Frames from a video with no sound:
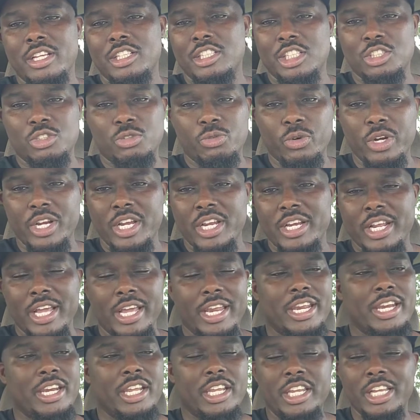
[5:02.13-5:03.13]
Just read
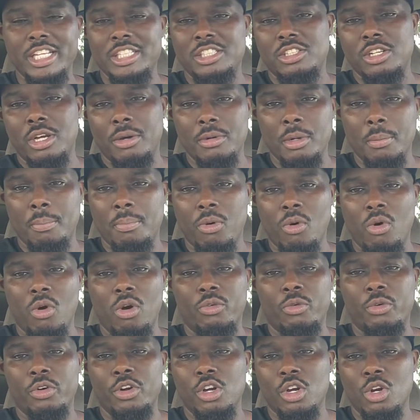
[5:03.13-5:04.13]
that. It'll get you up to
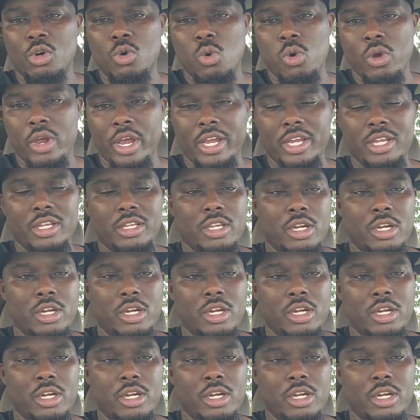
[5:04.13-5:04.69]
par real quick.